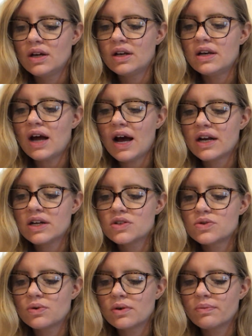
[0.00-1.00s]
Nodding
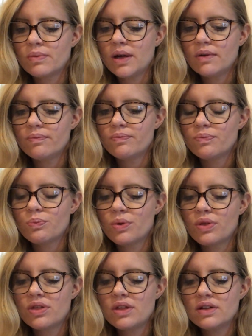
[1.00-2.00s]
toward me,
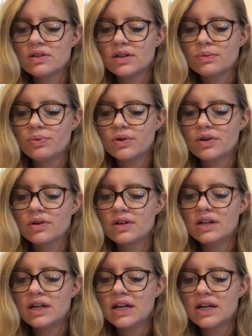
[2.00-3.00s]
Bathilda put her
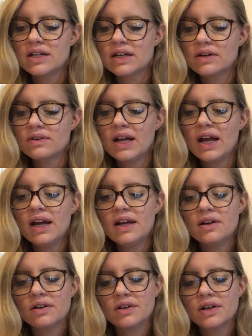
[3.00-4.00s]
knitting down.
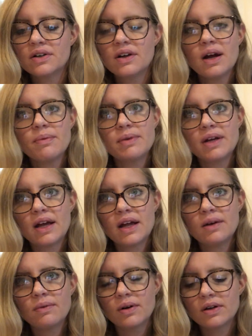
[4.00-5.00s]
Hadel, it could happen to
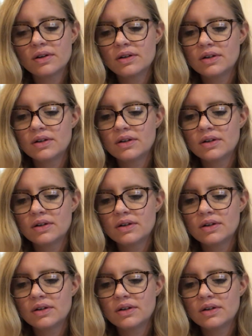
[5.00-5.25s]
anyone.